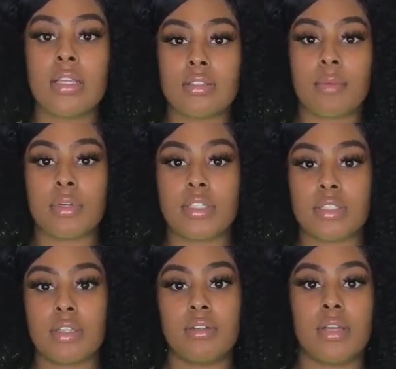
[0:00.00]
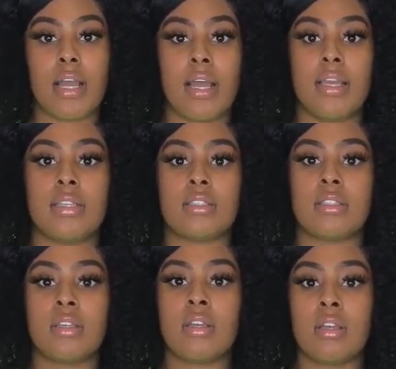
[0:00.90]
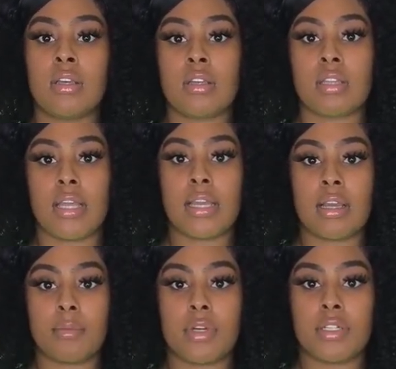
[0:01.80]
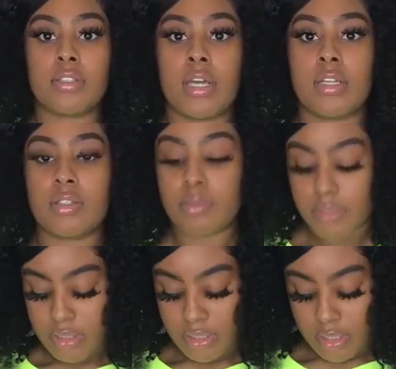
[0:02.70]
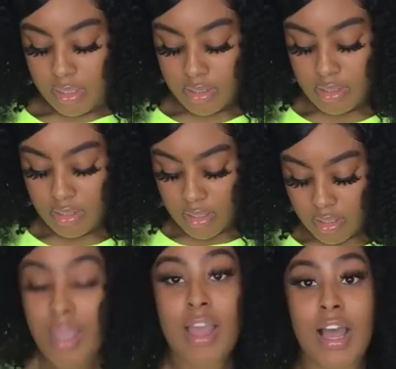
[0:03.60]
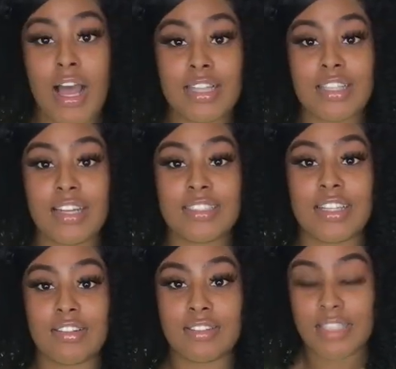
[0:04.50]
So I'm gonna show you guys, like, I'm gonna try to twist it and see. I saw this thing on